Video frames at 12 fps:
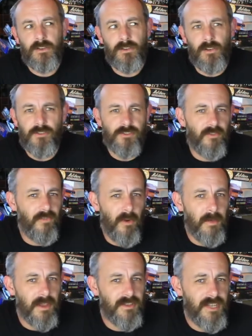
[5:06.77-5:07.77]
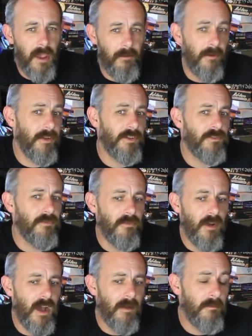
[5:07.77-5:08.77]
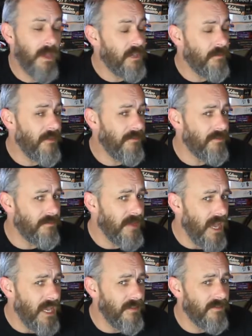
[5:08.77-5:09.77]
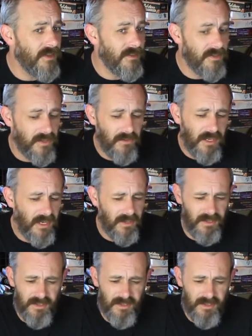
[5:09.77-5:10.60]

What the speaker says: claustrophobic terror as you make your way through some caves, and it's like a